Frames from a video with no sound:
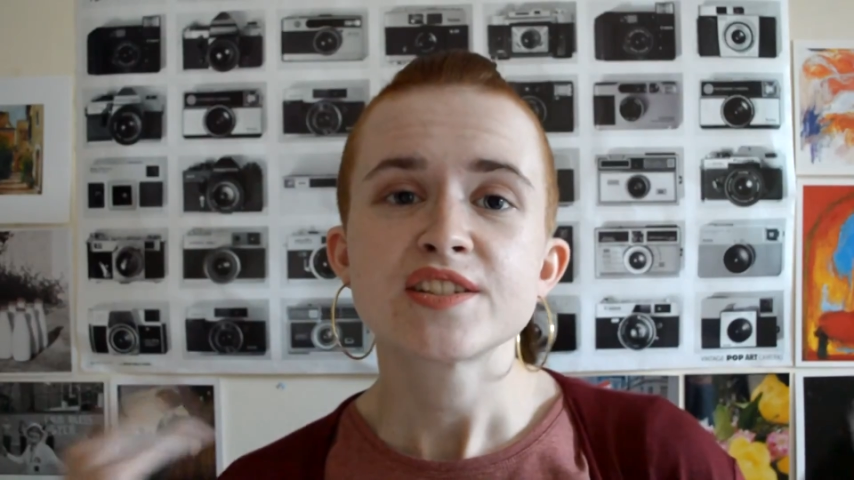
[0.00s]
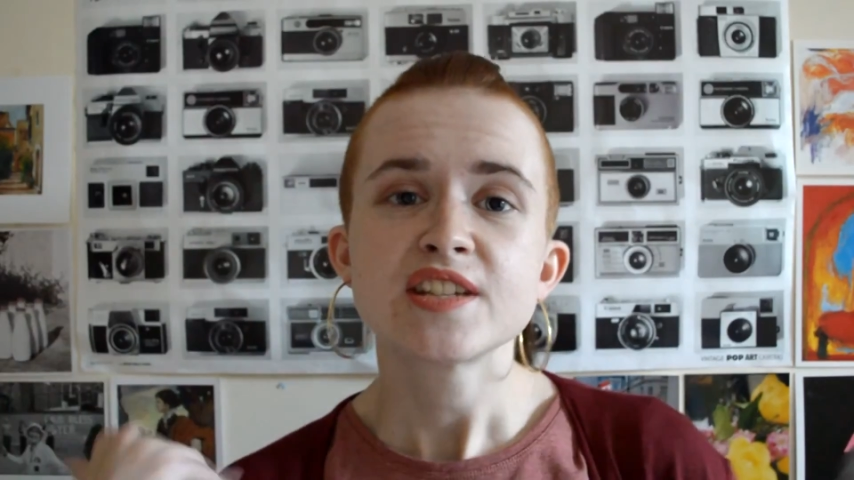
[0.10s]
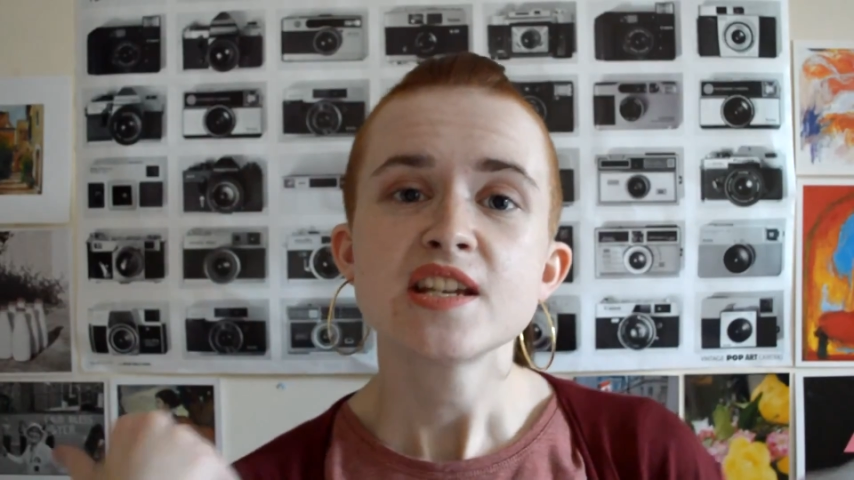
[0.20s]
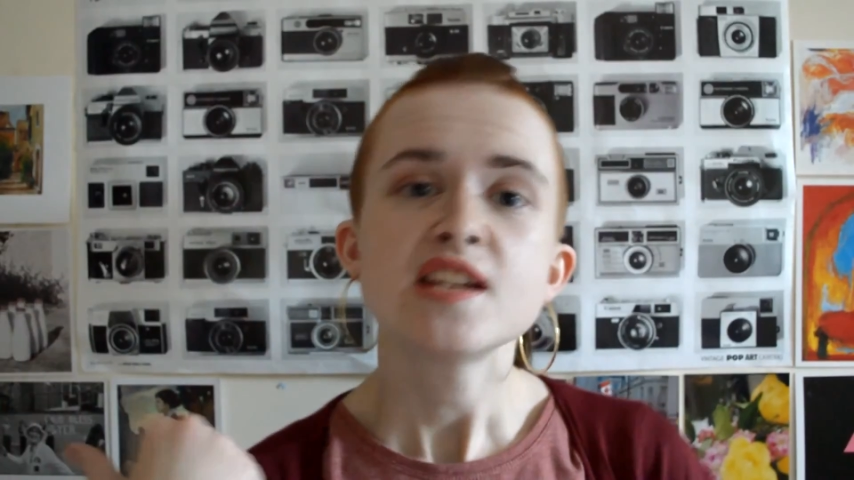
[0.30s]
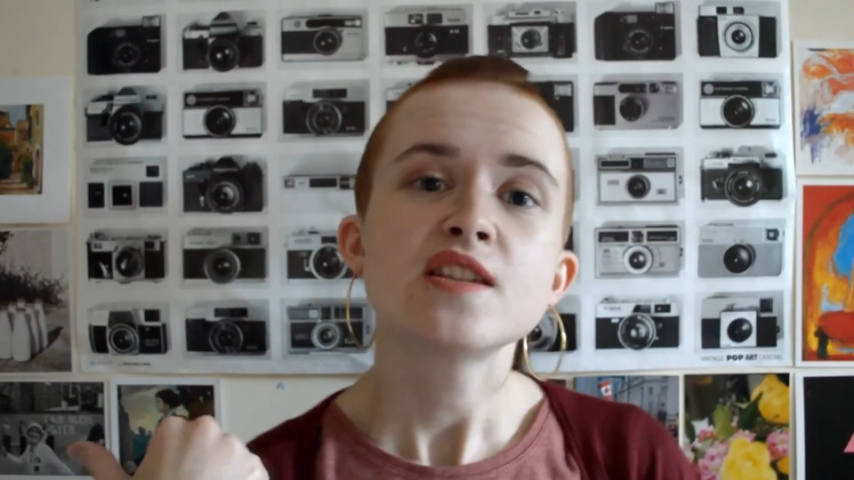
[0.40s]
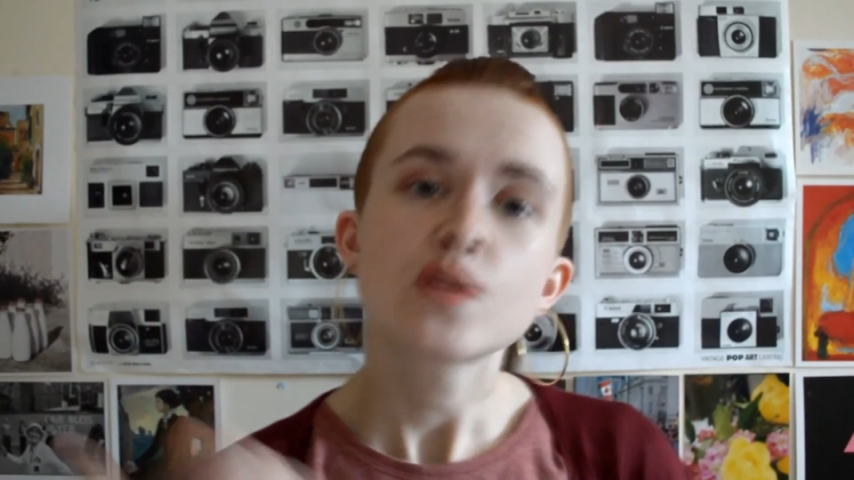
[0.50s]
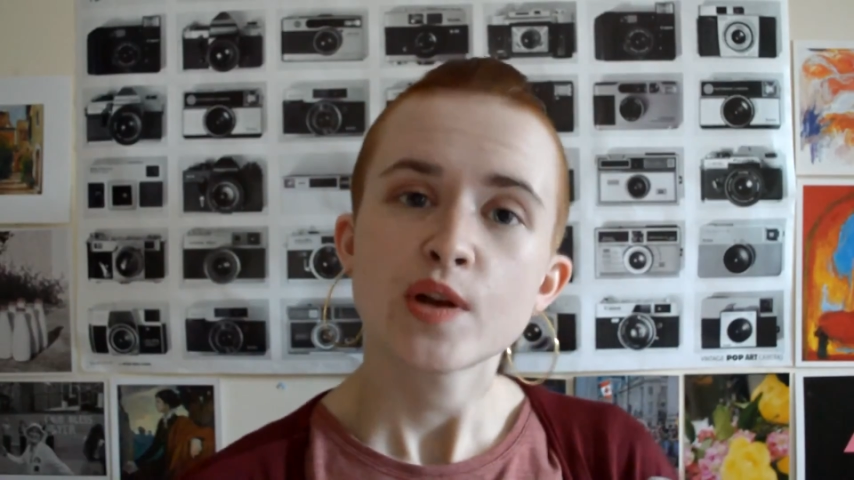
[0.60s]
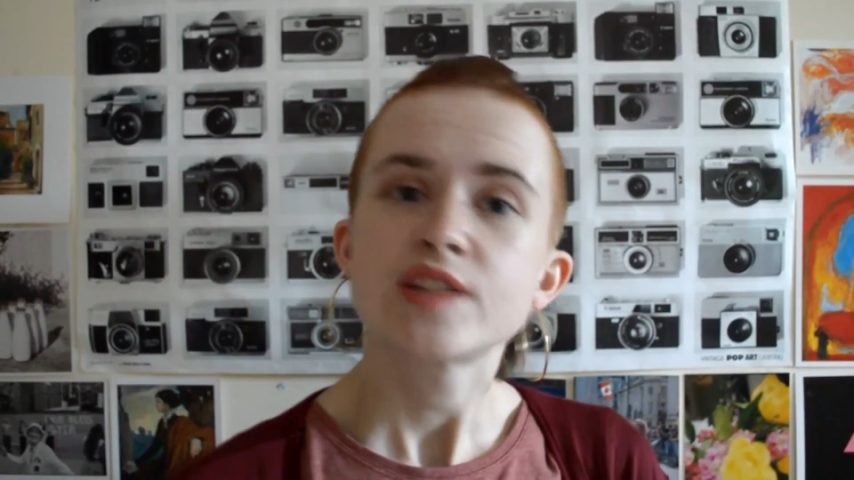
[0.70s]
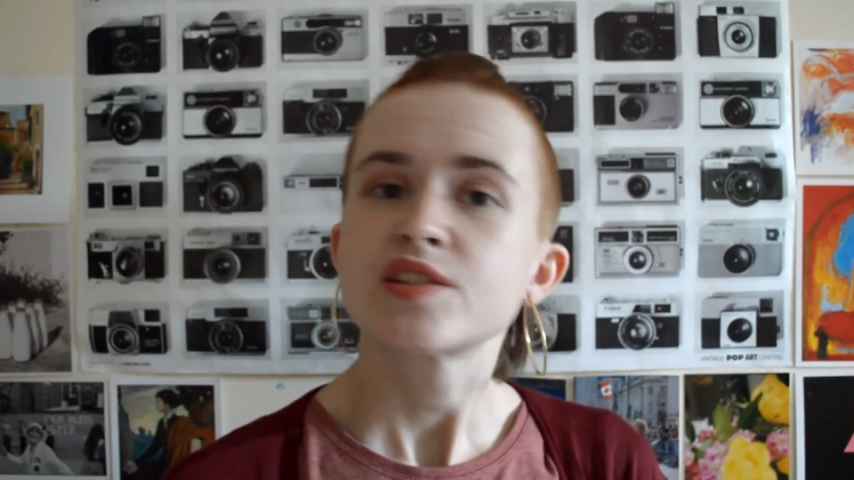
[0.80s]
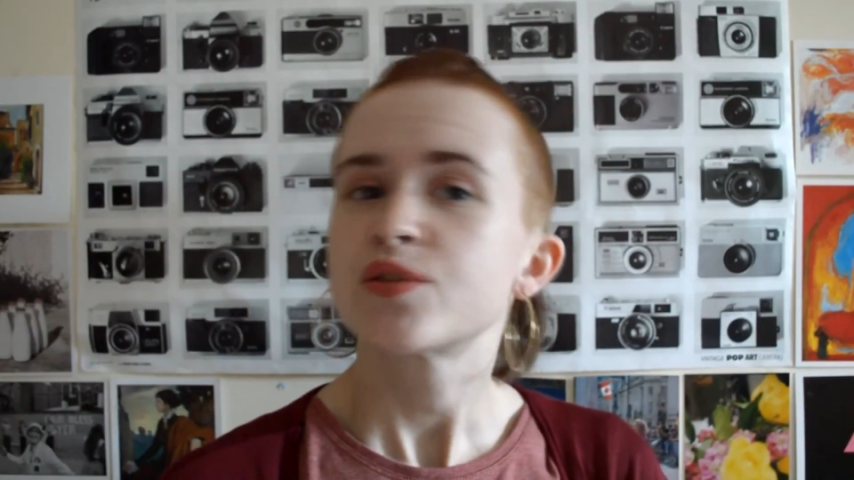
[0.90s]
see the
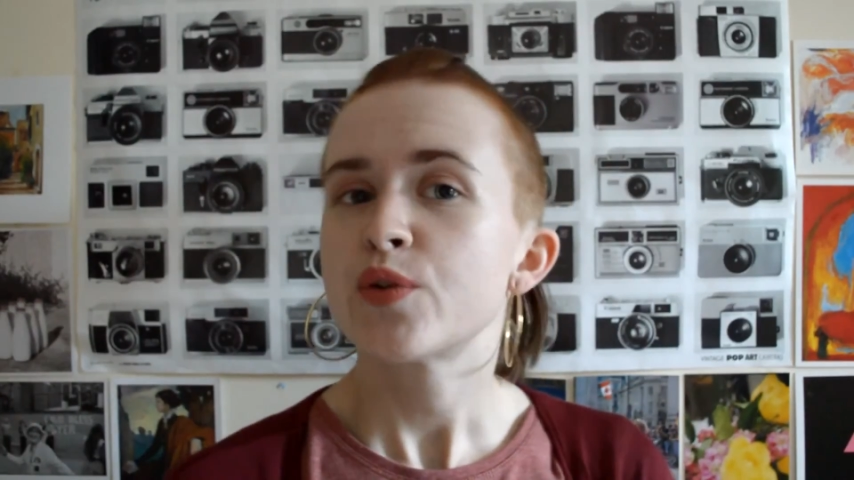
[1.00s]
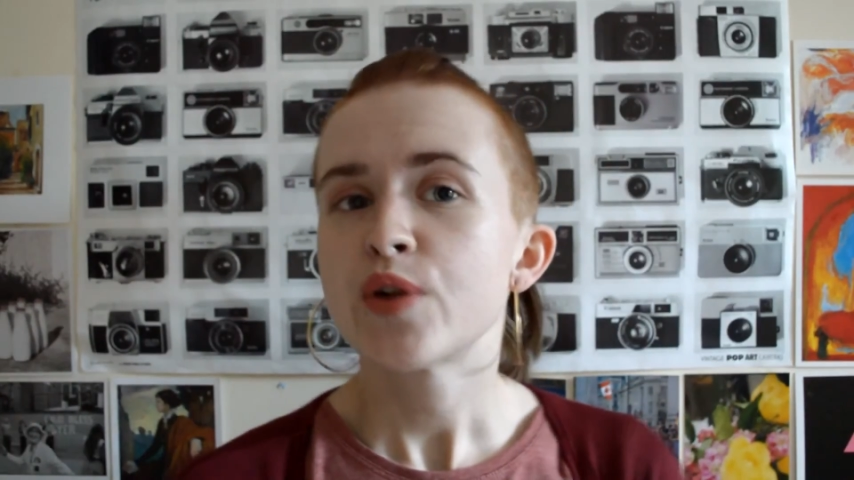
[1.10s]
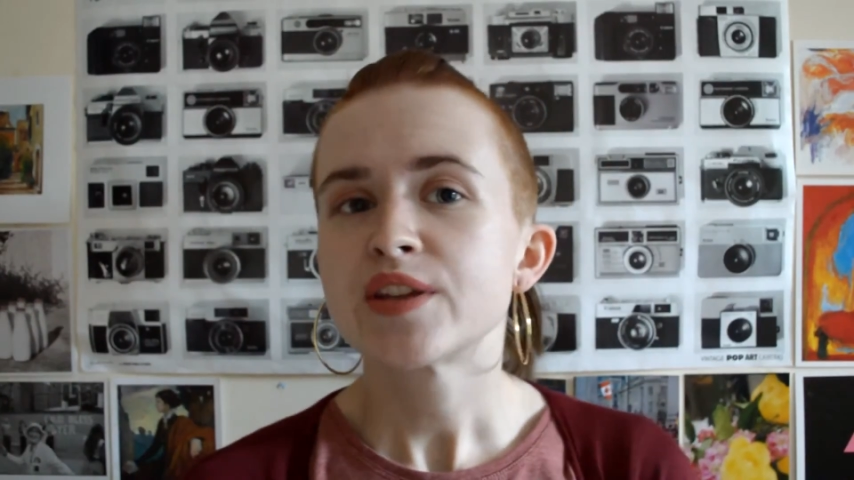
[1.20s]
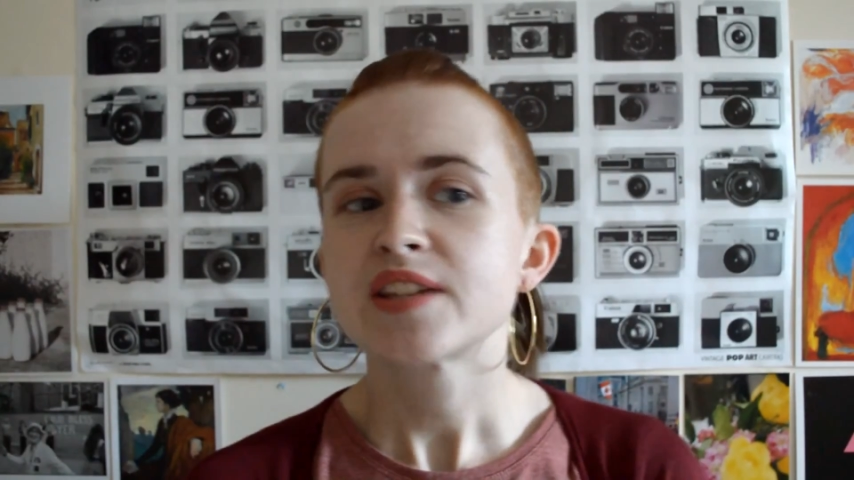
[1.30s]
Creator Store and